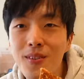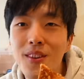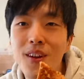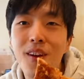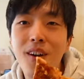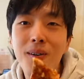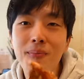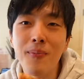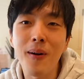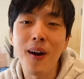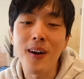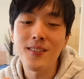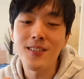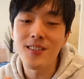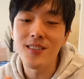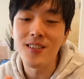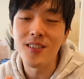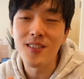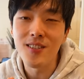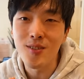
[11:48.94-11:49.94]
but there are
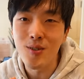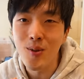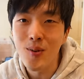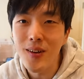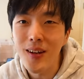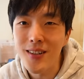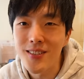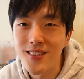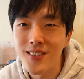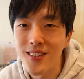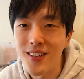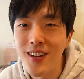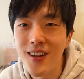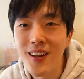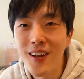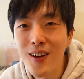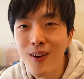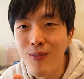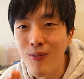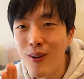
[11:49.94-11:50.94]
parts in this tonkatsu
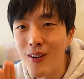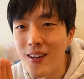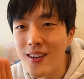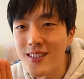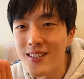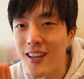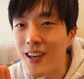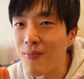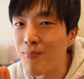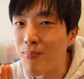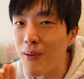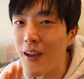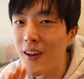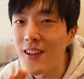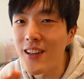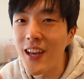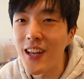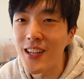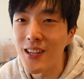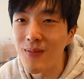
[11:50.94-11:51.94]
where there's like
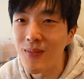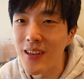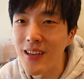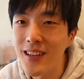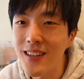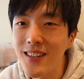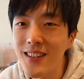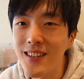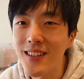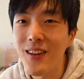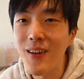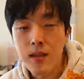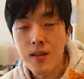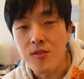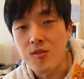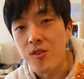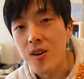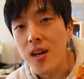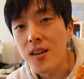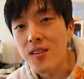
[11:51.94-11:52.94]
barely any meat.
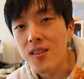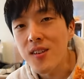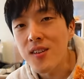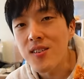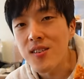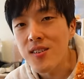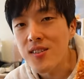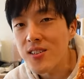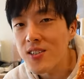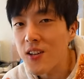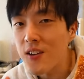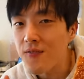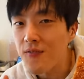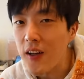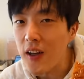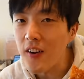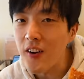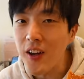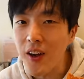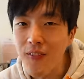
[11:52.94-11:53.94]
Granted, this is a
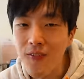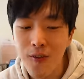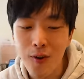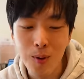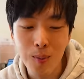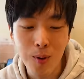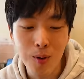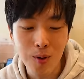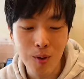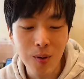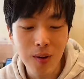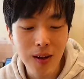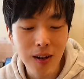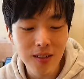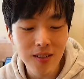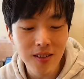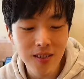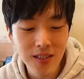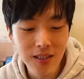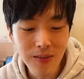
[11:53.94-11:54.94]
very affordable
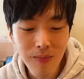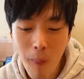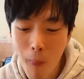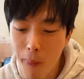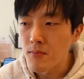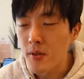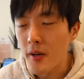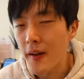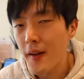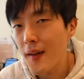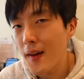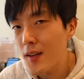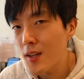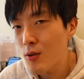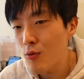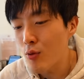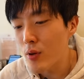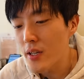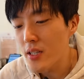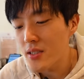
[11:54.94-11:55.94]
tonkatsu, but I kind
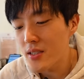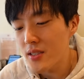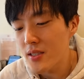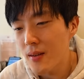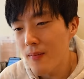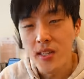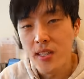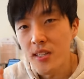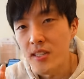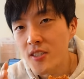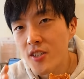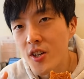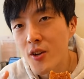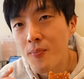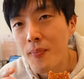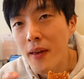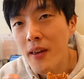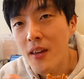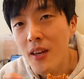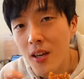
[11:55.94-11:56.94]
of wish instead
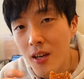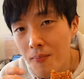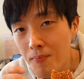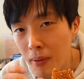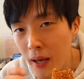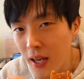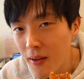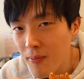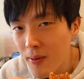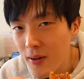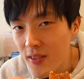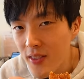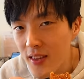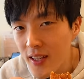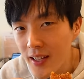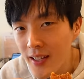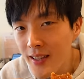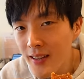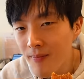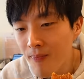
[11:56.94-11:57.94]
of making it paper
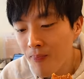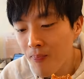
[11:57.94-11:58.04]
thin